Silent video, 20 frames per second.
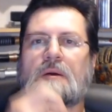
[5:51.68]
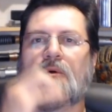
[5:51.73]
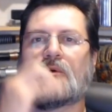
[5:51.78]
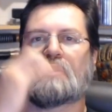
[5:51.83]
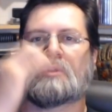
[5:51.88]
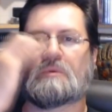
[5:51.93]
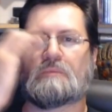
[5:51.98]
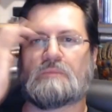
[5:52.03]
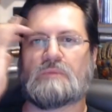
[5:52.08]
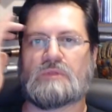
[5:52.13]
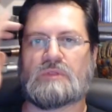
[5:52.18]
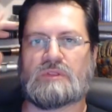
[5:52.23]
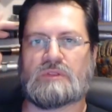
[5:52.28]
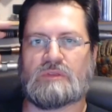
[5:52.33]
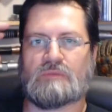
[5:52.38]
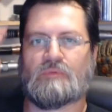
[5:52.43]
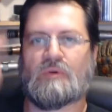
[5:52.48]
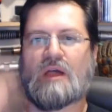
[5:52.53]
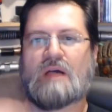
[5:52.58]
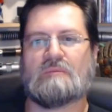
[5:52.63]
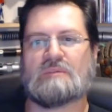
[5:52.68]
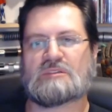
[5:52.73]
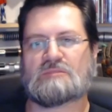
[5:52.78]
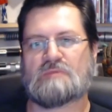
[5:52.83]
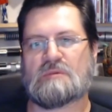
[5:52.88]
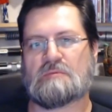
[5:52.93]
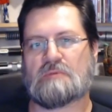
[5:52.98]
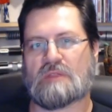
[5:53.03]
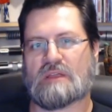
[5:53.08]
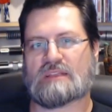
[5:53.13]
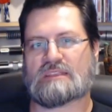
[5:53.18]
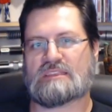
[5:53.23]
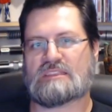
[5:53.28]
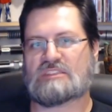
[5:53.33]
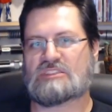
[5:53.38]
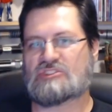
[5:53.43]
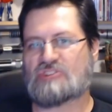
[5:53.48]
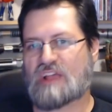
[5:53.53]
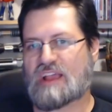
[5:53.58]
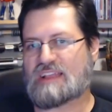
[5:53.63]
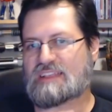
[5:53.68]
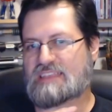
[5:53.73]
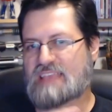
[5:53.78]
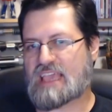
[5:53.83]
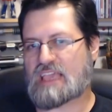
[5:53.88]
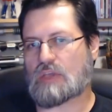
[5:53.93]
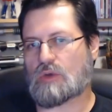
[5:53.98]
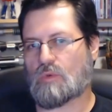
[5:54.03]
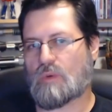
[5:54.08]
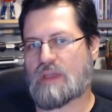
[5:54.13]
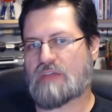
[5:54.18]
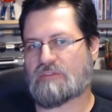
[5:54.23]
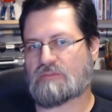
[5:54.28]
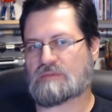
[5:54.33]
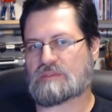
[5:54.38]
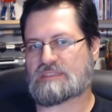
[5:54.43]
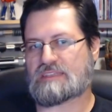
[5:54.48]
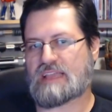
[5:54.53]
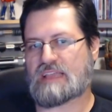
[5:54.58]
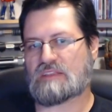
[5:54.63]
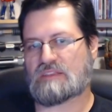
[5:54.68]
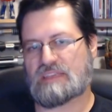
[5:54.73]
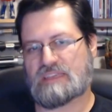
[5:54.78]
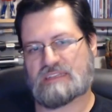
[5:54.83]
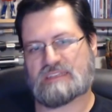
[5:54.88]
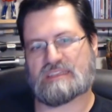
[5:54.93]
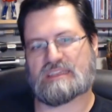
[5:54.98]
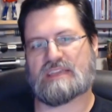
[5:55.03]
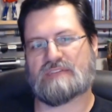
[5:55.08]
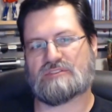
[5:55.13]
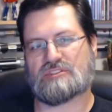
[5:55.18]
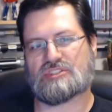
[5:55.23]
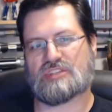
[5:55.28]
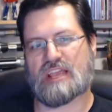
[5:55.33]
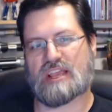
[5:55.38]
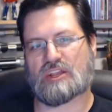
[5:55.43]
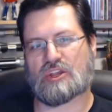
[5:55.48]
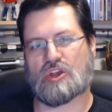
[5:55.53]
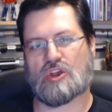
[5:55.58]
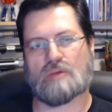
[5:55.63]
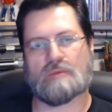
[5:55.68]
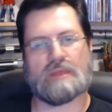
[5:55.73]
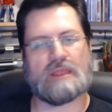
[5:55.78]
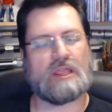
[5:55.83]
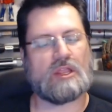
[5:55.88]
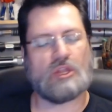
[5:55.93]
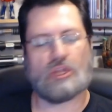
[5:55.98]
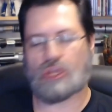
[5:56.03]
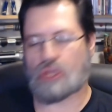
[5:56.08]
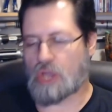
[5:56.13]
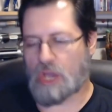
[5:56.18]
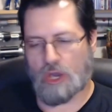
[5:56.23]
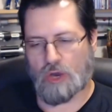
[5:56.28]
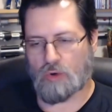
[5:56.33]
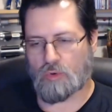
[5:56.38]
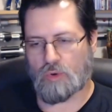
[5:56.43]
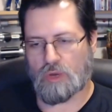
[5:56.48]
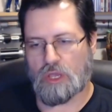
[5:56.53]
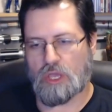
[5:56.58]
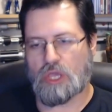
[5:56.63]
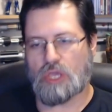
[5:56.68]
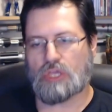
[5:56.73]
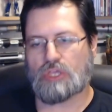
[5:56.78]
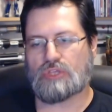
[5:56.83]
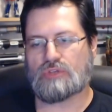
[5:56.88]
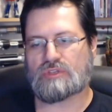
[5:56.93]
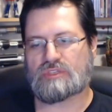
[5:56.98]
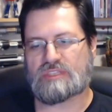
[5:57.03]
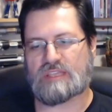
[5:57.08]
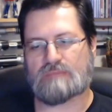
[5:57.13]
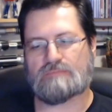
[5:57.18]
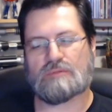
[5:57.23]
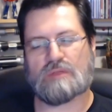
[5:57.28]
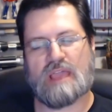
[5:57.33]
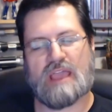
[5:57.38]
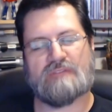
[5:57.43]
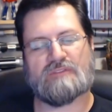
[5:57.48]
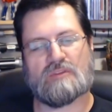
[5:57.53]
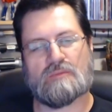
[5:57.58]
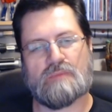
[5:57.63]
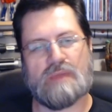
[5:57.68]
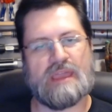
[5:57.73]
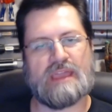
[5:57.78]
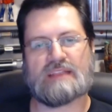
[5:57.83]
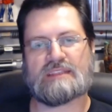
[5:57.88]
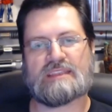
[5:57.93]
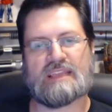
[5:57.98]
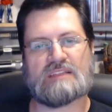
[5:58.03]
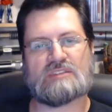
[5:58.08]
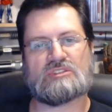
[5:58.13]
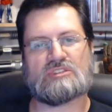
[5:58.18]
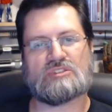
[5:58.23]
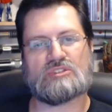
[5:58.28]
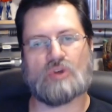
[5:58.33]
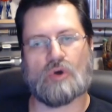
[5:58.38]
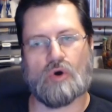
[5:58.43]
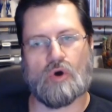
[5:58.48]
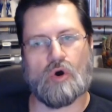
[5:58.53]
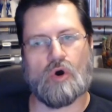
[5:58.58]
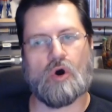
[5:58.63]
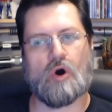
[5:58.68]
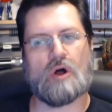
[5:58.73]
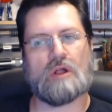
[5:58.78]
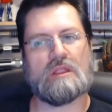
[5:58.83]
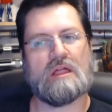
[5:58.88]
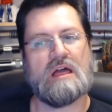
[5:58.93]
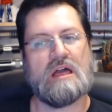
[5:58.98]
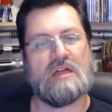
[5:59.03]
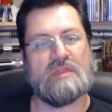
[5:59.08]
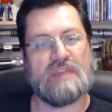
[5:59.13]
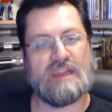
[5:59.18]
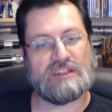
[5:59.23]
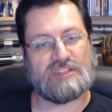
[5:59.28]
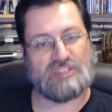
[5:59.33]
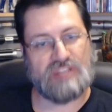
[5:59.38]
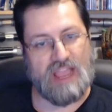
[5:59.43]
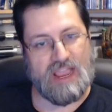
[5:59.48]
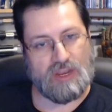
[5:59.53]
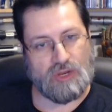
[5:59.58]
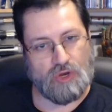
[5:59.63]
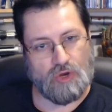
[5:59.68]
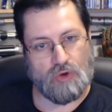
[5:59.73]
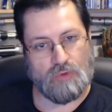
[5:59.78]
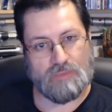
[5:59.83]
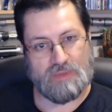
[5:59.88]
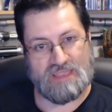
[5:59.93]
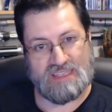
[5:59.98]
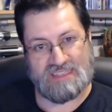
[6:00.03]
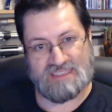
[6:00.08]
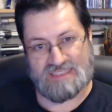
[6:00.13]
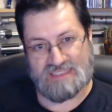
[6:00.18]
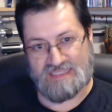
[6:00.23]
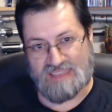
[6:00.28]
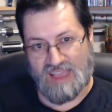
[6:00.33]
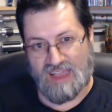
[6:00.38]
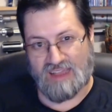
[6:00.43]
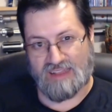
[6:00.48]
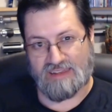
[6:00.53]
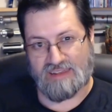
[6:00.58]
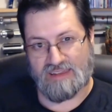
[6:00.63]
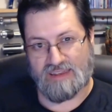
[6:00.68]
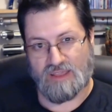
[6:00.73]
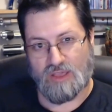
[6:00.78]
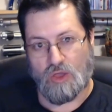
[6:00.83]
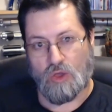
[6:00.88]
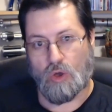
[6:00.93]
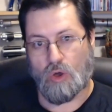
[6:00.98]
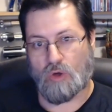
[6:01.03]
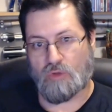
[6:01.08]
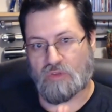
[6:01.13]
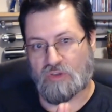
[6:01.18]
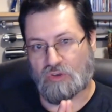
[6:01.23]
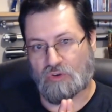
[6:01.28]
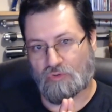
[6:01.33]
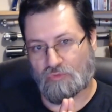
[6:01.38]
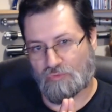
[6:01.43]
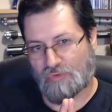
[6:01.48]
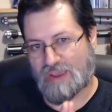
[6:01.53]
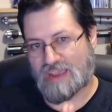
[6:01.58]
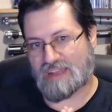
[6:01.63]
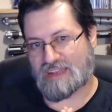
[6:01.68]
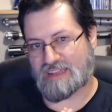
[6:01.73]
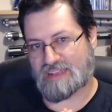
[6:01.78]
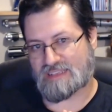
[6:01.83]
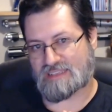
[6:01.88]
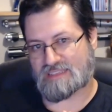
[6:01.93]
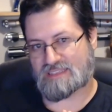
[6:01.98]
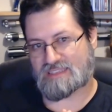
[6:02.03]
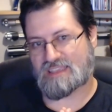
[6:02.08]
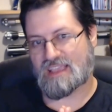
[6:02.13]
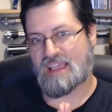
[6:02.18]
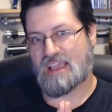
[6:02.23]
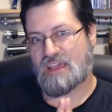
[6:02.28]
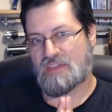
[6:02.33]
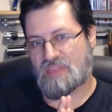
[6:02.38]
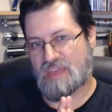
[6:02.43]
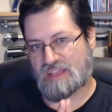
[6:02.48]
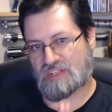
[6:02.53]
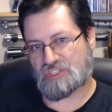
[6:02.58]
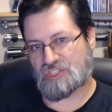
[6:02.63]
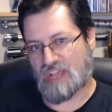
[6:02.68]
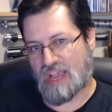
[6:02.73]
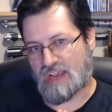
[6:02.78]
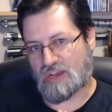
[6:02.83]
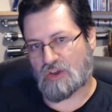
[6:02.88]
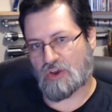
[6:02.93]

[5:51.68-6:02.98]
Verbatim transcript: The, the problem is people like to try and take away from Stan Lee to give to Jack Kirby. No, you simply have to pay attention to all that Jack Kirby's done all the greatness that Jack